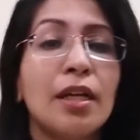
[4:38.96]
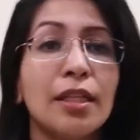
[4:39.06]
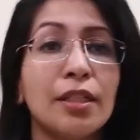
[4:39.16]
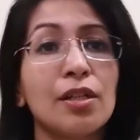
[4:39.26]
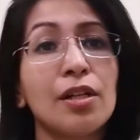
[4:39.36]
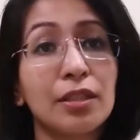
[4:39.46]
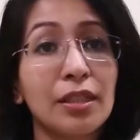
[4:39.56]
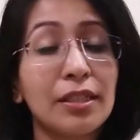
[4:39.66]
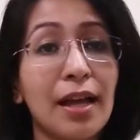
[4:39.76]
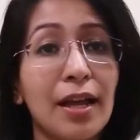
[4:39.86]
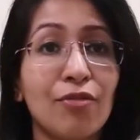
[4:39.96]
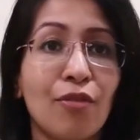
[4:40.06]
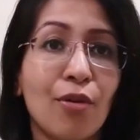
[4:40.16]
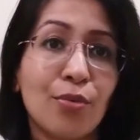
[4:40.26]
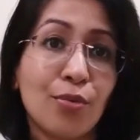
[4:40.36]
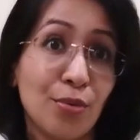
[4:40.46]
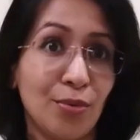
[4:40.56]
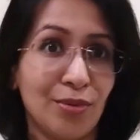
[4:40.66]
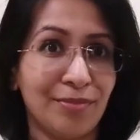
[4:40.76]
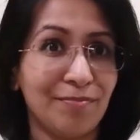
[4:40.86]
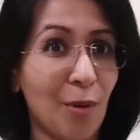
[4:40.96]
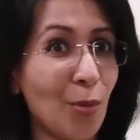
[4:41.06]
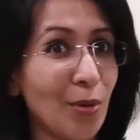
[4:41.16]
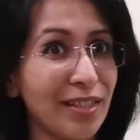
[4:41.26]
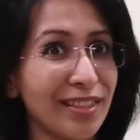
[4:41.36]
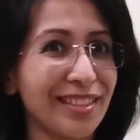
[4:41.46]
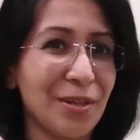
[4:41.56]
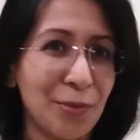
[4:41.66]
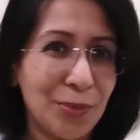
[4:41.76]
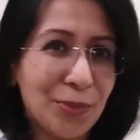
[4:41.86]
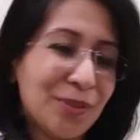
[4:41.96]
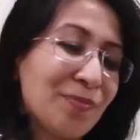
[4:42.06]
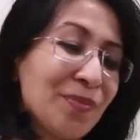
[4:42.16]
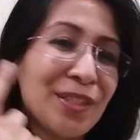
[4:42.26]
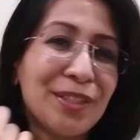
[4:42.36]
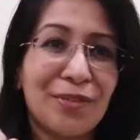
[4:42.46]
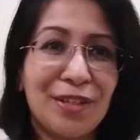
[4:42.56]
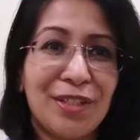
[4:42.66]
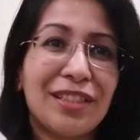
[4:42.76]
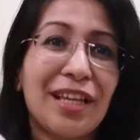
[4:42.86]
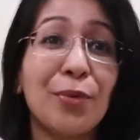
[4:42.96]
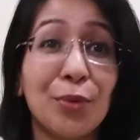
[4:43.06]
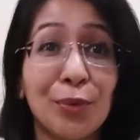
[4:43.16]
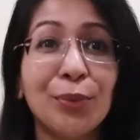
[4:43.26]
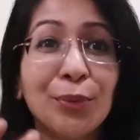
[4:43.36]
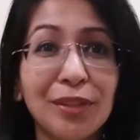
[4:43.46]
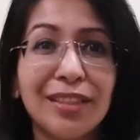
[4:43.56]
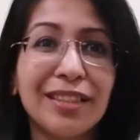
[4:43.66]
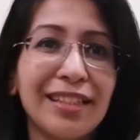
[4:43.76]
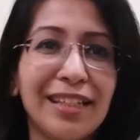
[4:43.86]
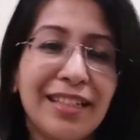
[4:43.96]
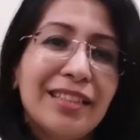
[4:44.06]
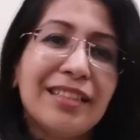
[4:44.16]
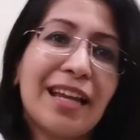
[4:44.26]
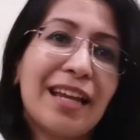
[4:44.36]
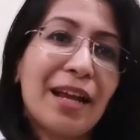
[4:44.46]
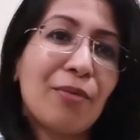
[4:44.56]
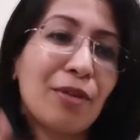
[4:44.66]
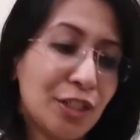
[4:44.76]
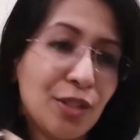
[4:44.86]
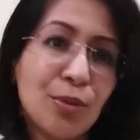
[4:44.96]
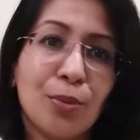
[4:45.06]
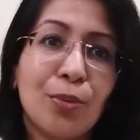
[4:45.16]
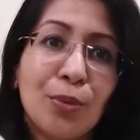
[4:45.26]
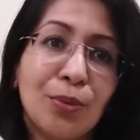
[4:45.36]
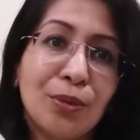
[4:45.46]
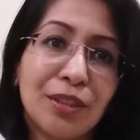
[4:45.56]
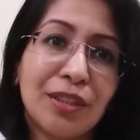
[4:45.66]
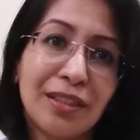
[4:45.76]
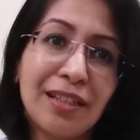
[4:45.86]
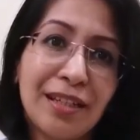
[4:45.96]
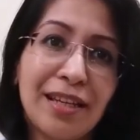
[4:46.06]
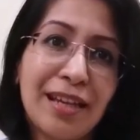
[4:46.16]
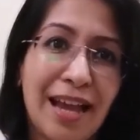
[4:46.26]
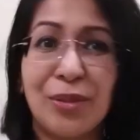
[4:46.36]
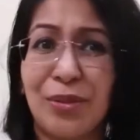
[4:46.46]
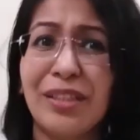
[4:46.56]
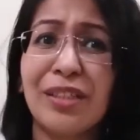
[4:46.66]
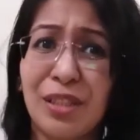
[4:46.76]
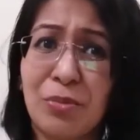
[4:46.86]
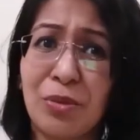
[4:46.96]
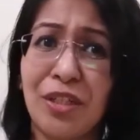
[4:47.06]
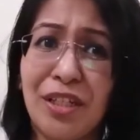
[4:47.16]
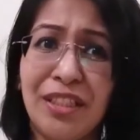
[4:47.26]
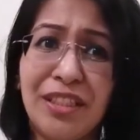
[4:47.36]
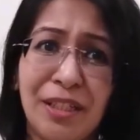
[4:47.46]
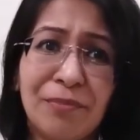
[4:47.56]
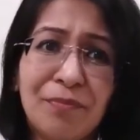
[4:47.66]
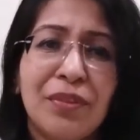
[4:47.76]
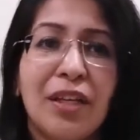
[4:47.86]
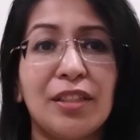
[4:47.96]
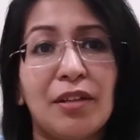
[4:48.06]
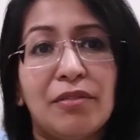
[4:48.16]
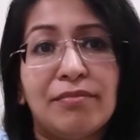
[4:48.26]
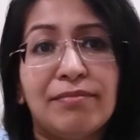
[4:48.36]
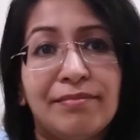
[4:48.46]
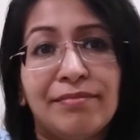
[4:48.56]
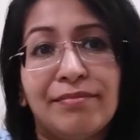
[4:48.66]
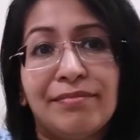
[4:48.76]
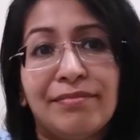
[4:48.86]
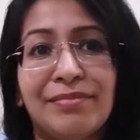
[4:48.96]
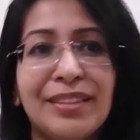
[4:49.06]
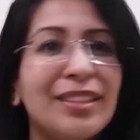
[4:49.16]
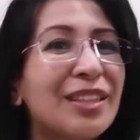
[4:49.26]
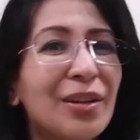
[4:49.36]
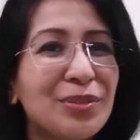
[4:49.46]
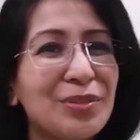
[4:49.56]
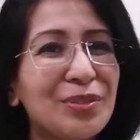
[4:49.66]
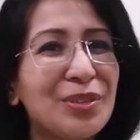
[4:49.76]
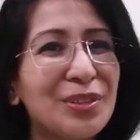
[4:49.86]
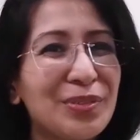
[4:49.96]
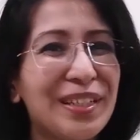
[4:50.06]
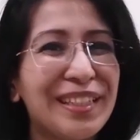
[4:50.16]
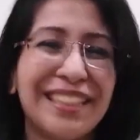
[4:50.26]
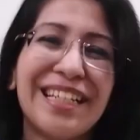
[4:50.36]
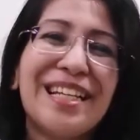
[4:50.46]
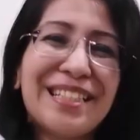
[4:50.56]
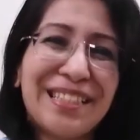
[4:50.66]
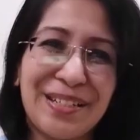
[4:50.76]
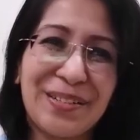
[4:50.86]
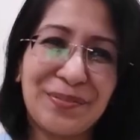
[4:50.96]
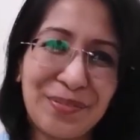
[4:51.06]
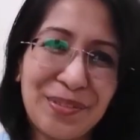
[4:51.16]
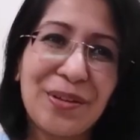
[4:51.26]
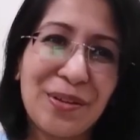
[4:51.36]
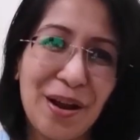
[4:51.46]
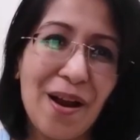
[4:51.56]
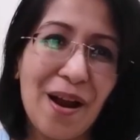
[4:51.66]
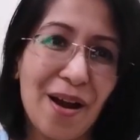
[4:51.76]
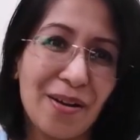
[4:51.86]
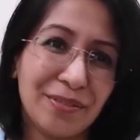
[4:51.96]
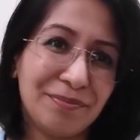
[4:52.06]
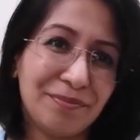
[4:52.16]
This is also the sign for rule, bonus rule. So when you say rules in Indian Sign Language, rules. And doing this is pretty easy. Instead of looks weird. So R.